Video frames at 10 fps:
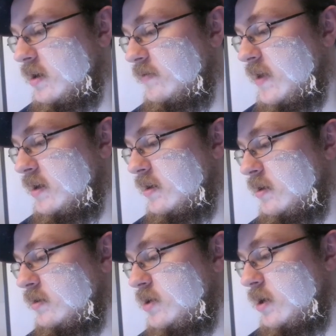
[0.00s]
they
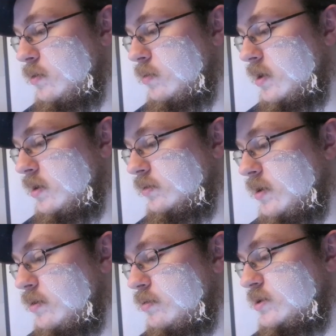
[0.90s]
do
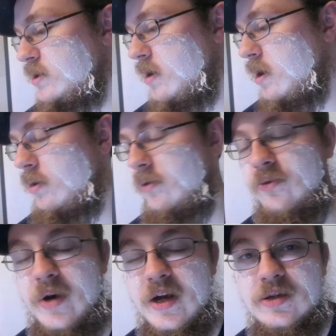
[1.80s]
lose all
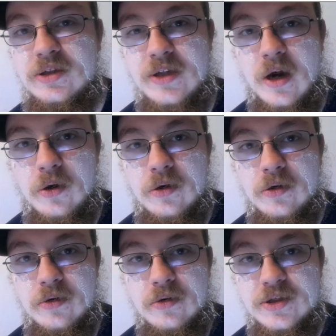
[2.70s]
3
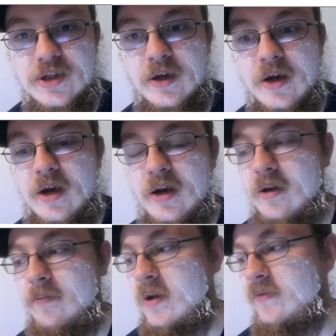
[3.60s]
starters,
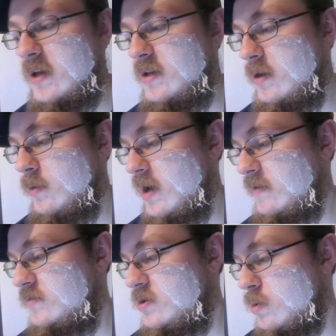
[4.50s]
but they do
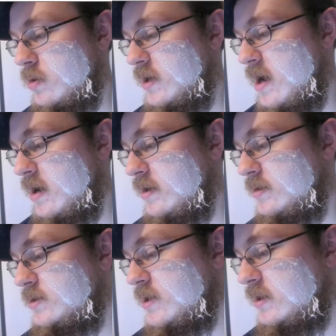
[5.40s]
have Jordan
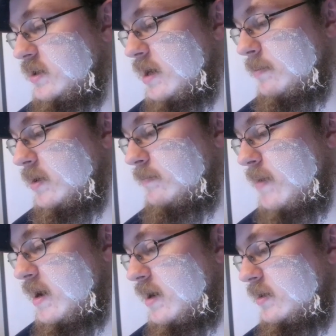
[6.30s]
Hudson coming
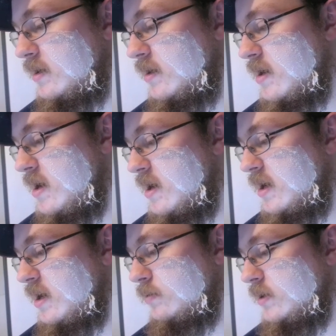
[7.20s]
back.
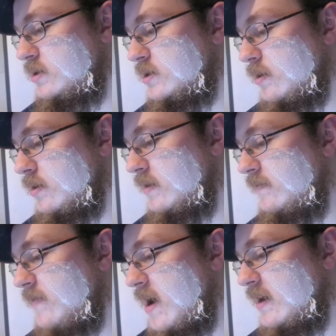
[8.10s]
He only started
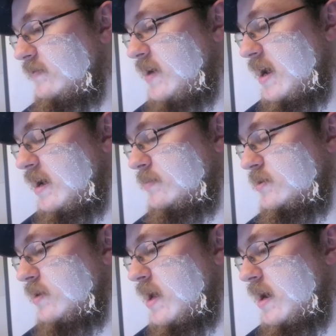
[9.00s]
5
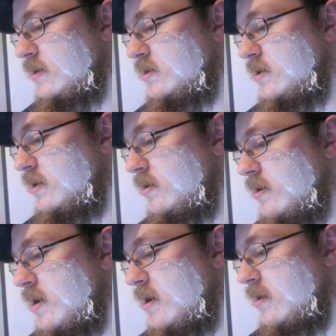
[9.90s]
games last year,
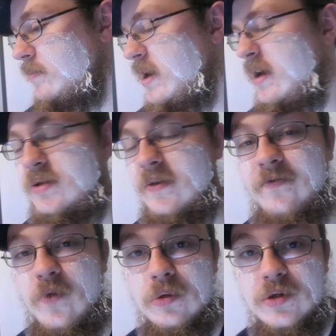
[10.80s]
but he's a
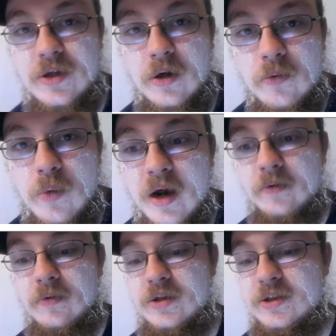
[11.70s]
4-star
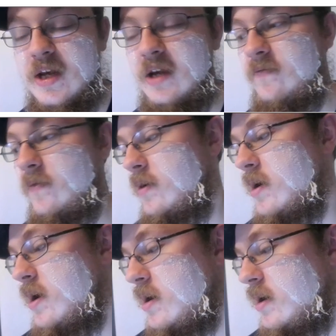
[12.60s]
wide receiver
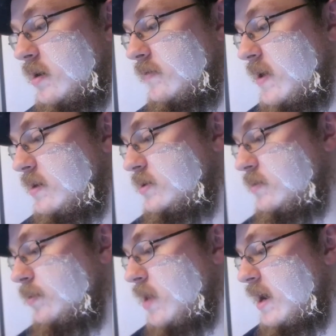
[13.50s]
that's
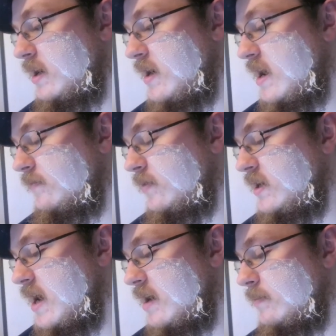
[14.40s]
played in every
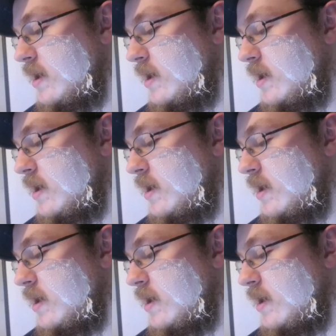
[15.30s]
game